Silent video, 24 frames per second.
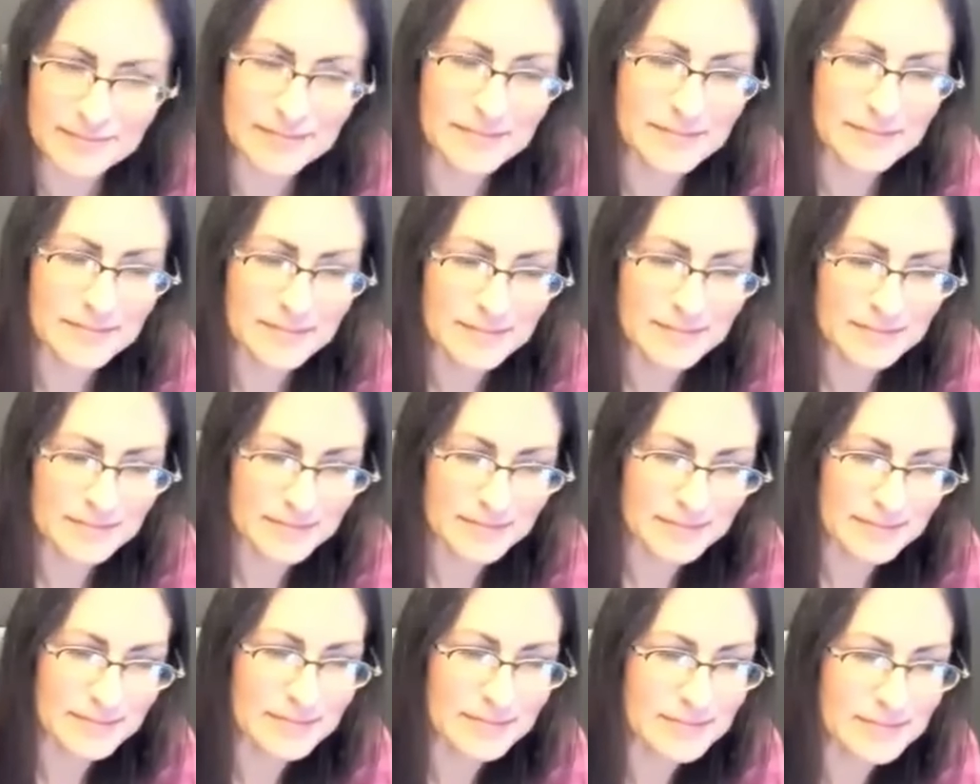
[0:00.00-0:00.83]

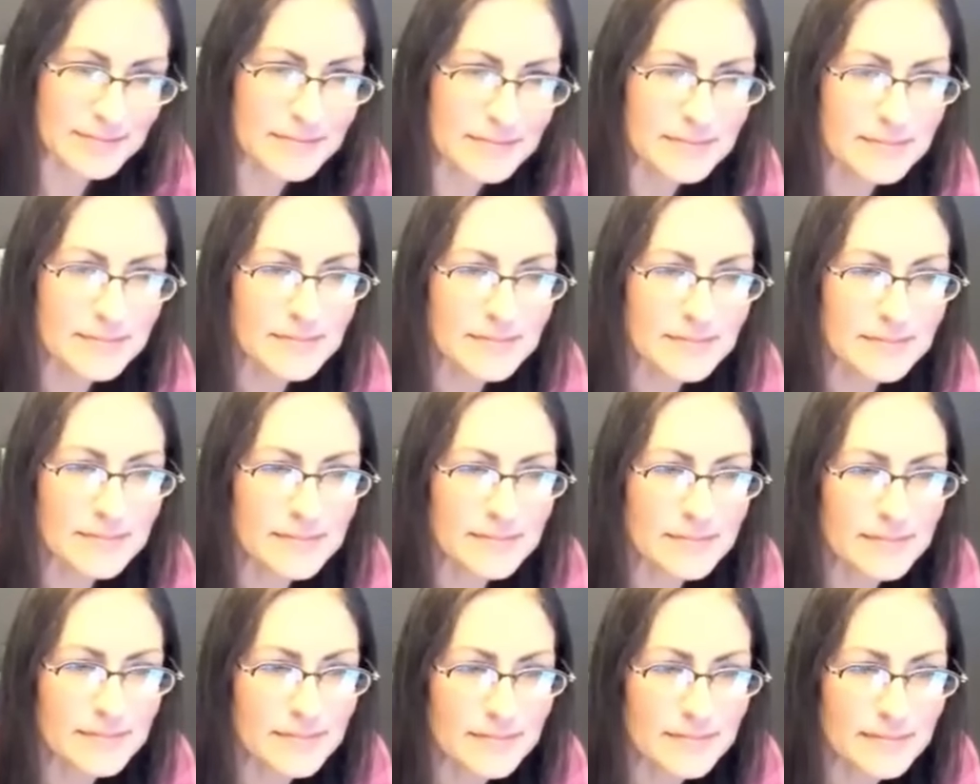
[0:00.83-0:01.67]

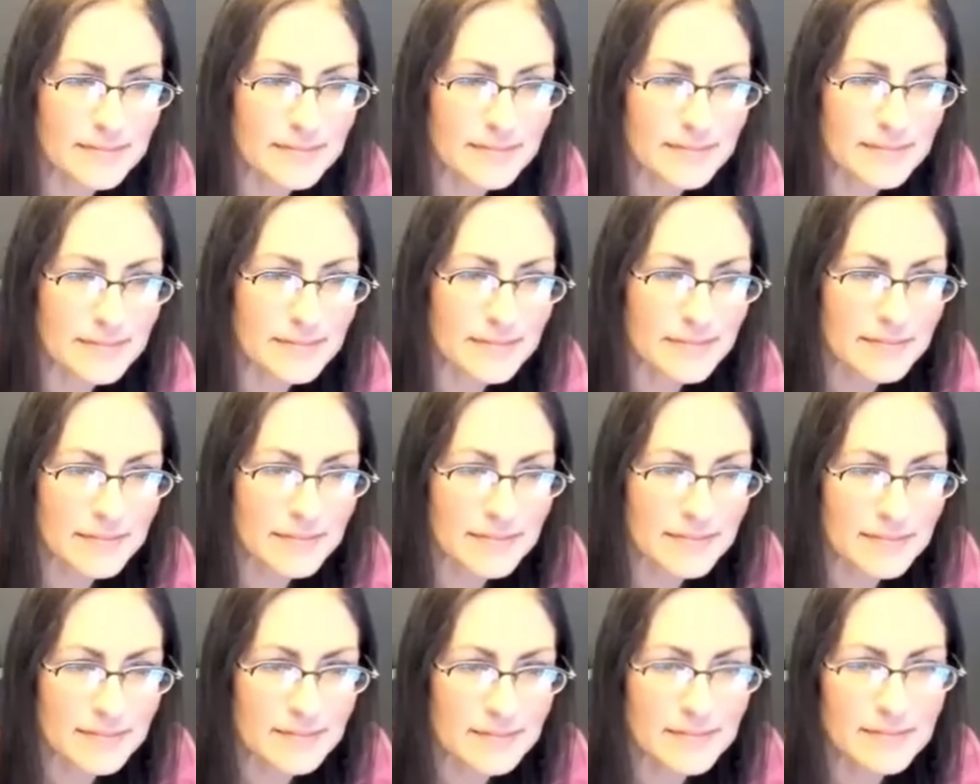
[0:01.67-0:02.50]

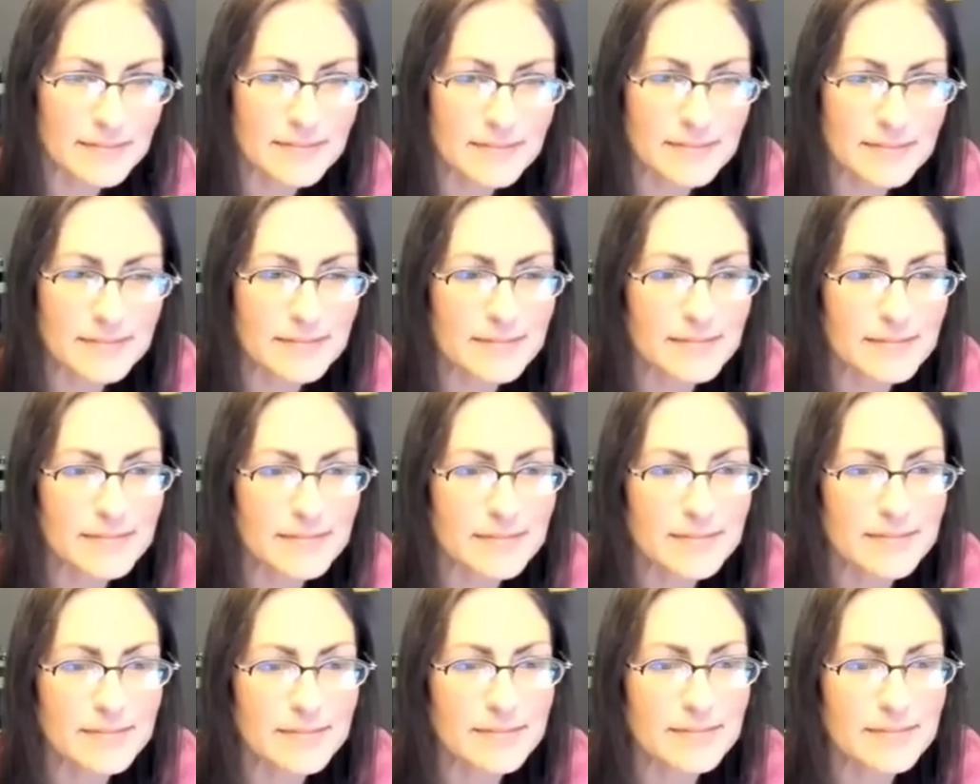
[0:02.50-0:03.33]

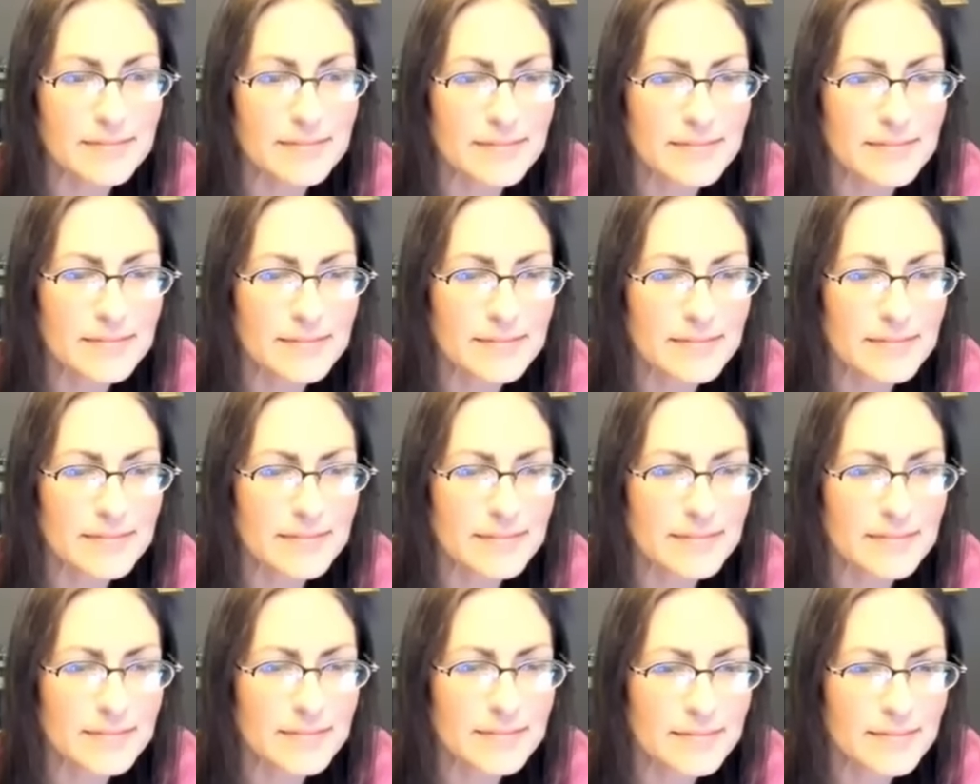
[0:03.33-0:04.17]

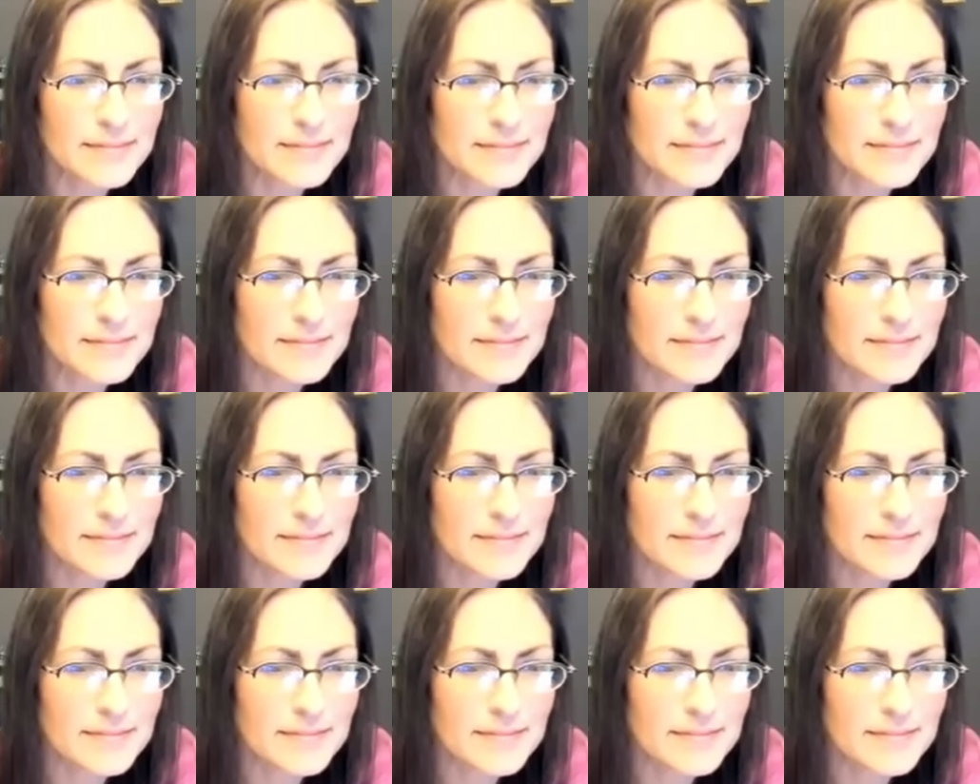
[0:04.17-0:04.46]
No words are spoken by the person on screen.